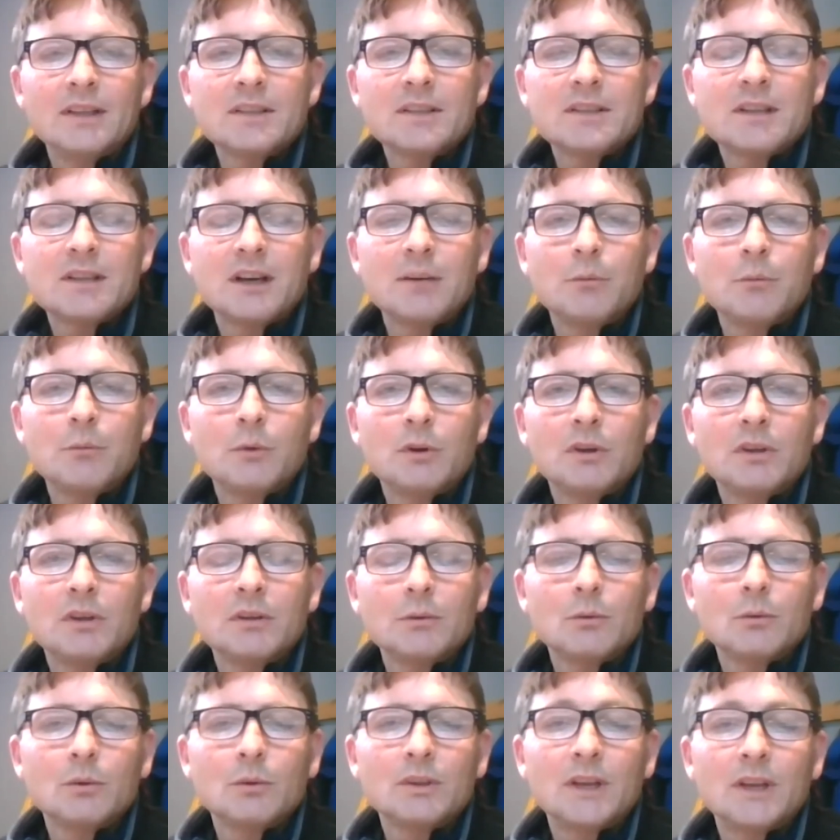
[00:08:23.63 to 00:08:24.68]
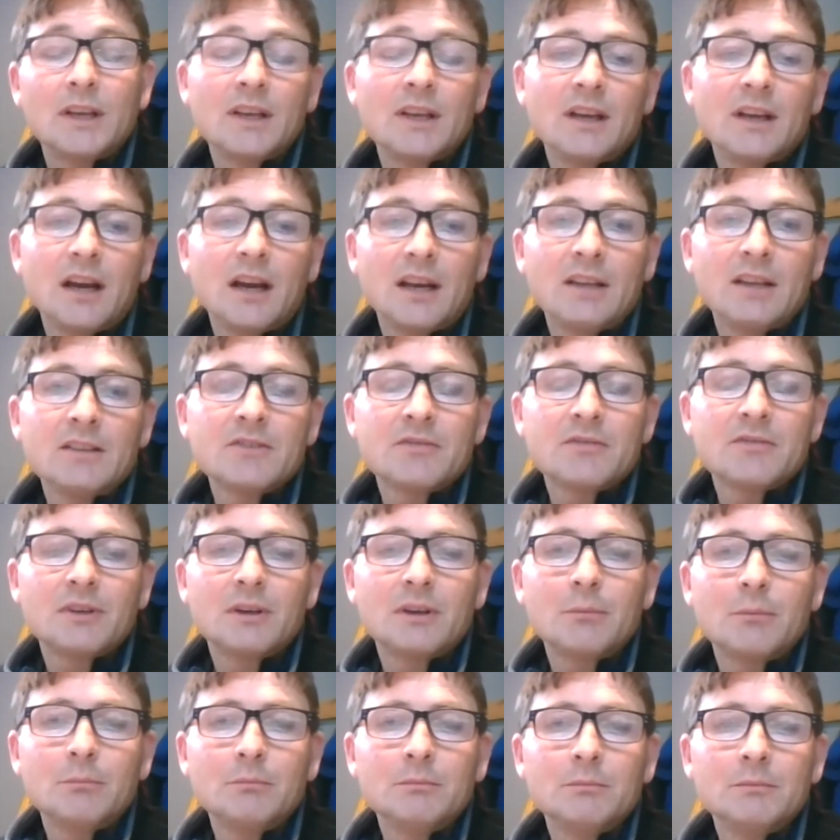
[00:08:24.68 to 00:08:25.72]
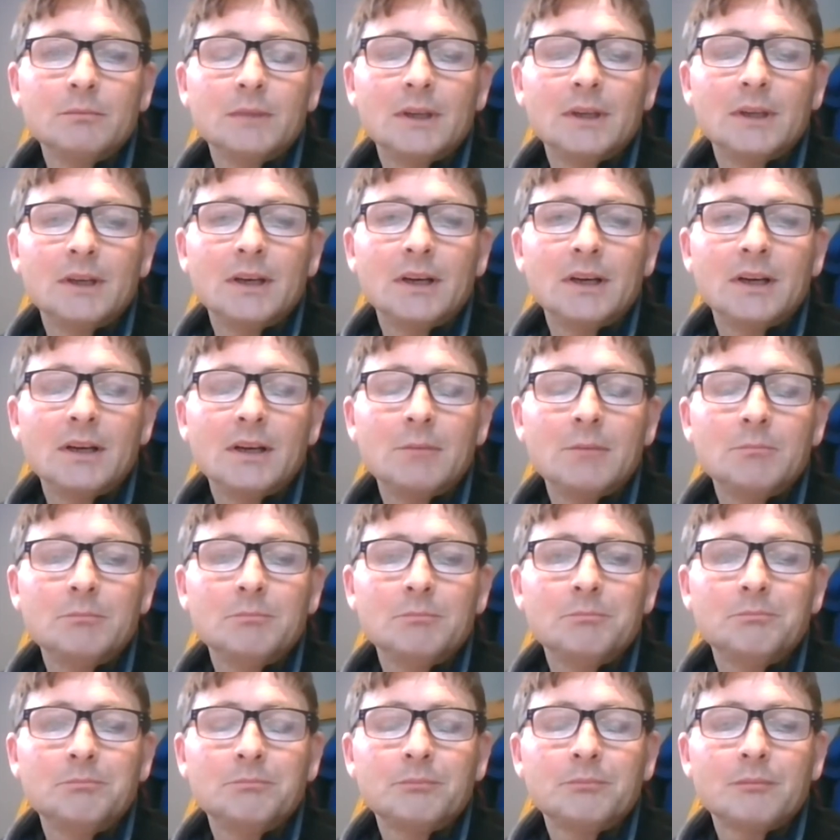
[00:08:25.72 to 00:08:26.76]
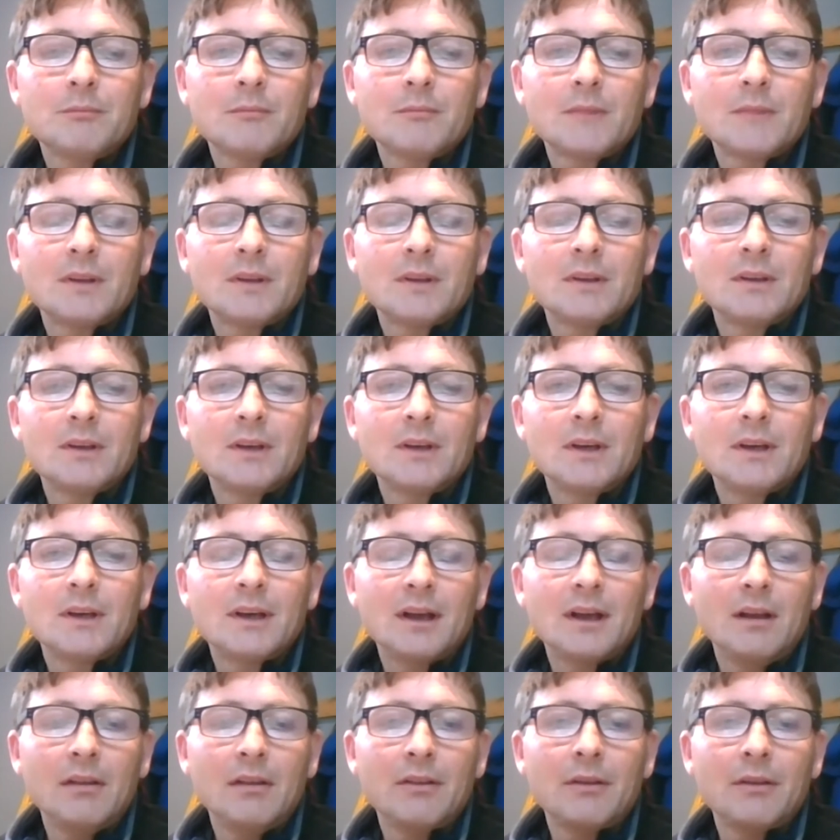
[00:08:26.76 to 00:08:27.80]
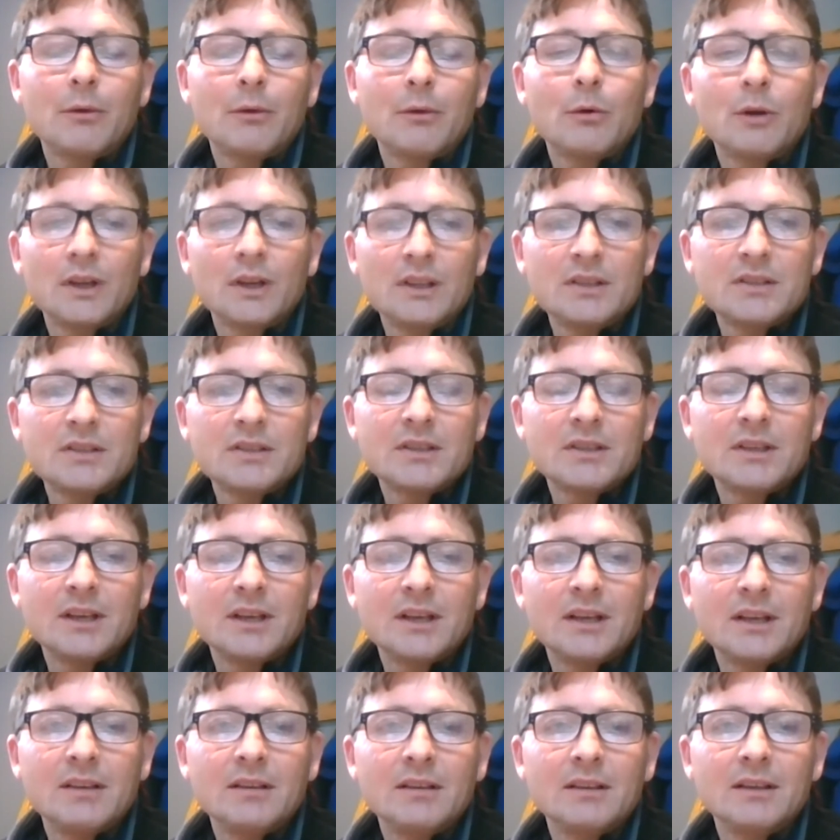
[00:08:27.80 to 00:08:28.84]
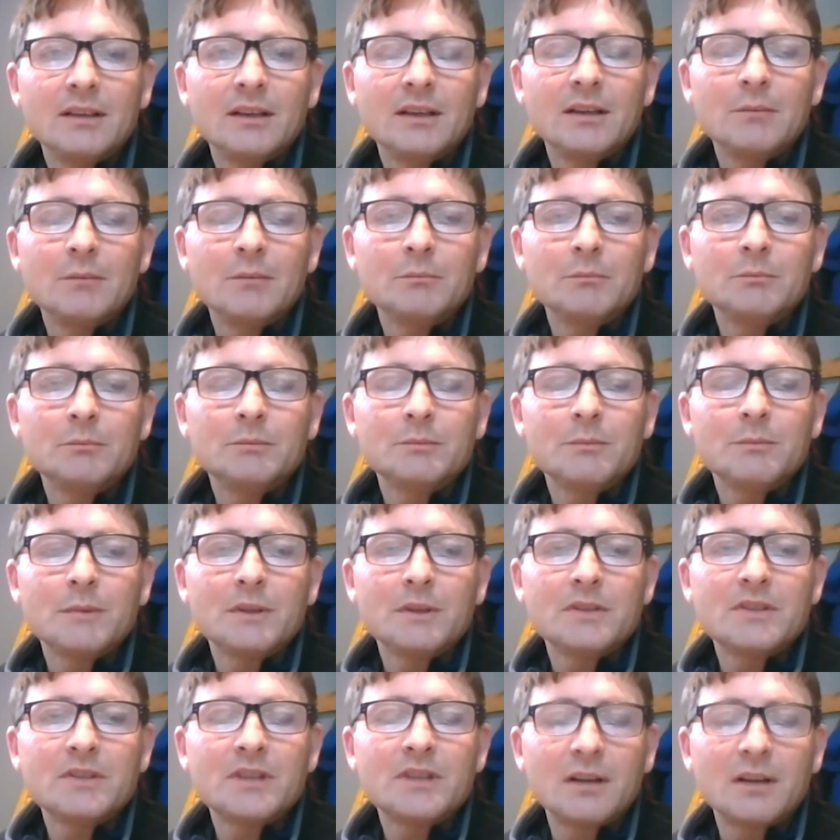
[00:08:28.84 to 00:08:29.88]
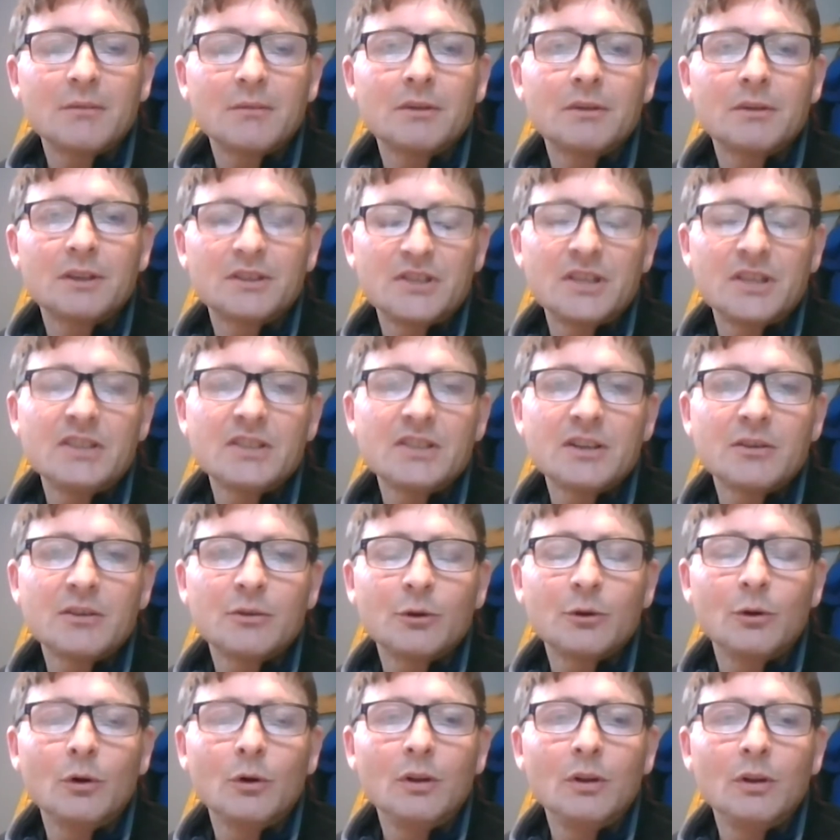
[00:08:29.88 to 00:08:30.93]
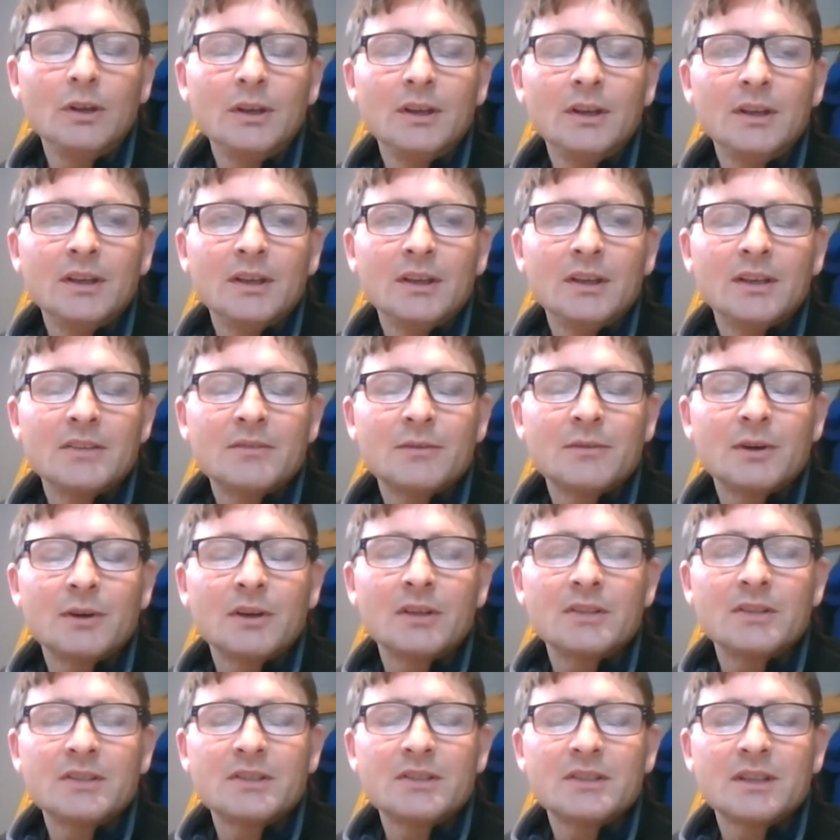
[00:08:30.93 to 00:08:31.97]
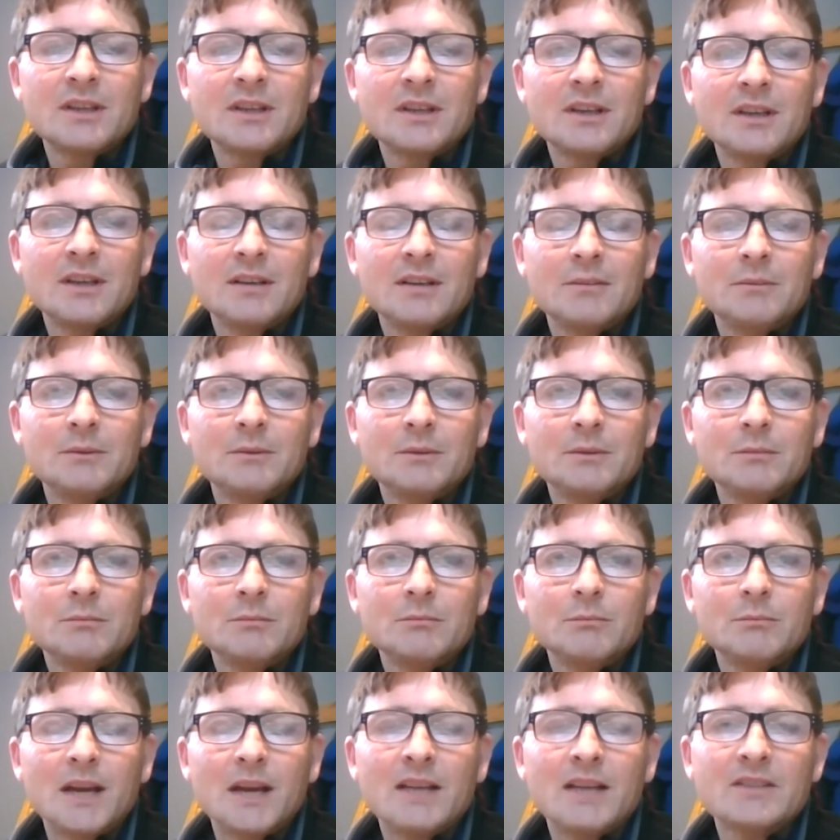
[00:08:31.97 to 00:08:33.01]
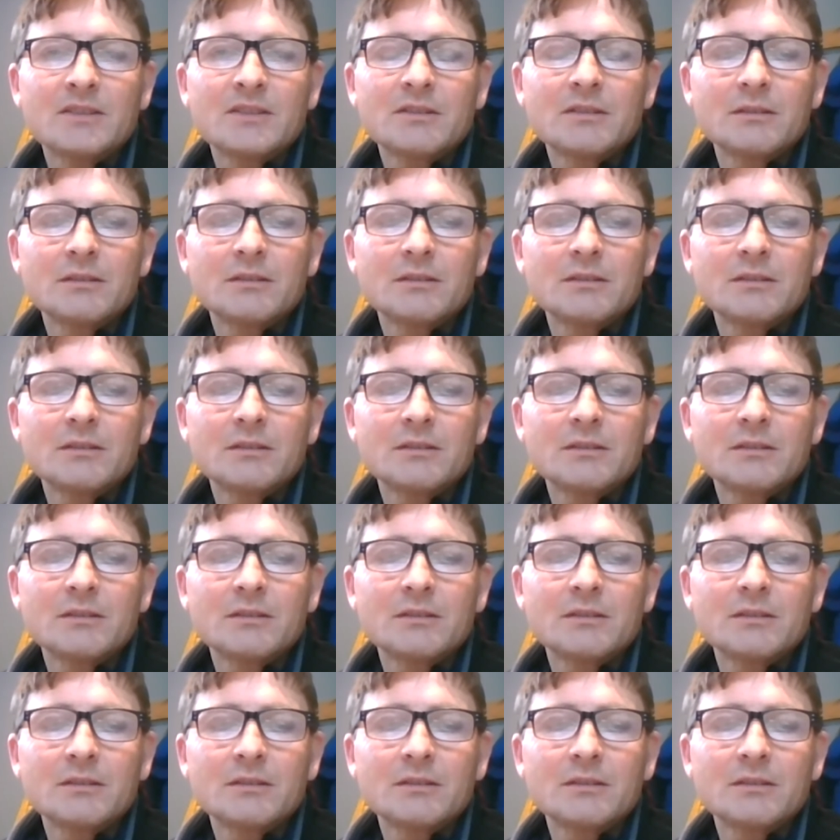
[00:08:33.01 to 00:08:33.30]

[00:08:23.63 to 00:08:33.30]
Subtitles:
time, we're taking guidance from health authorities and the Center for Disease Control as far as mask,